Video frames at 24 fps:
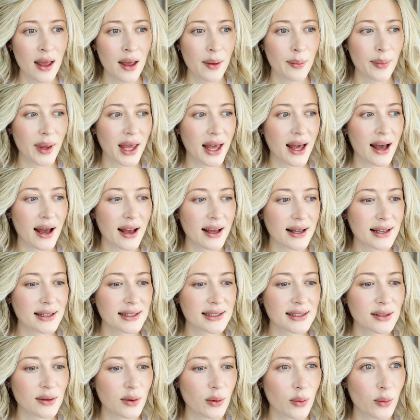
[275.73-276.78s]

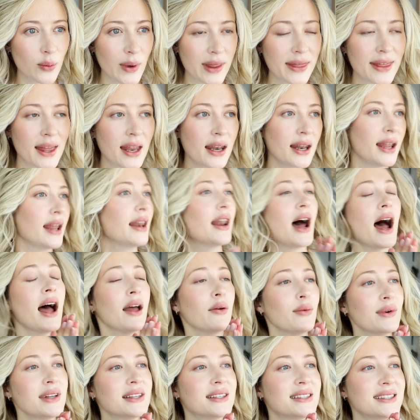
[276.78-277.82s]
because and I
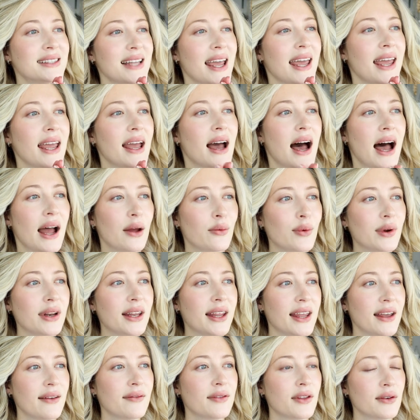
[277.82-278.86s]
would say I would
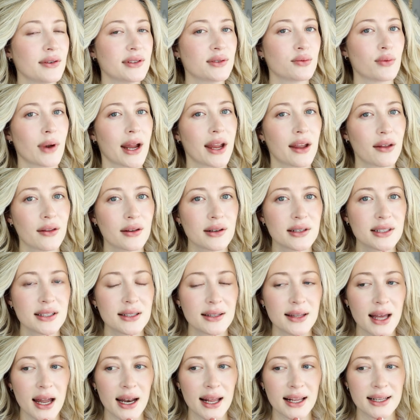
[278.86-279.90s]
give those regular
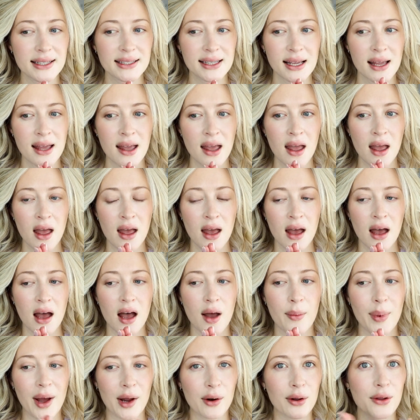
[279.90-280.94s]
synthetics
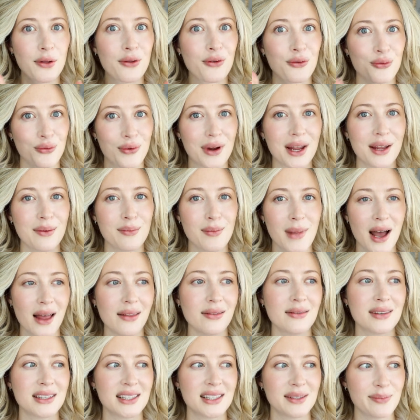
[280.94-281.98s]
about a
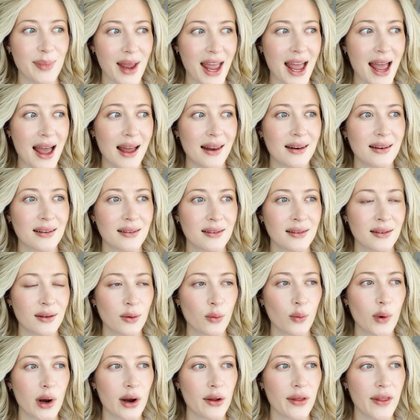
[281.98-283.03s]
3-month span
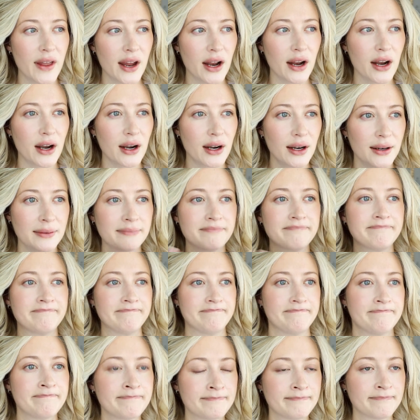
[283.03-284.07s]
where they're
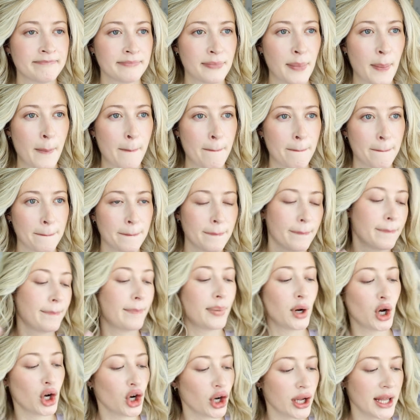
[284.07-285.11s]

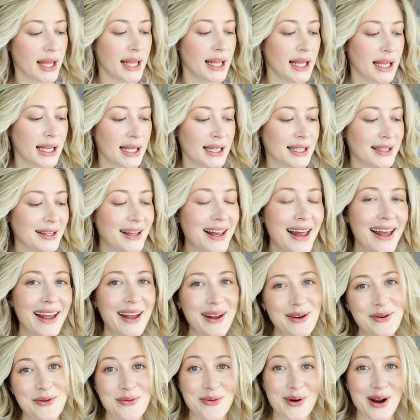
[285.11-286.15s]
perky,
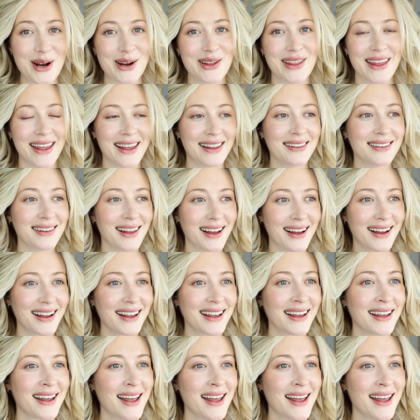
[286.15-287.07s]
where they look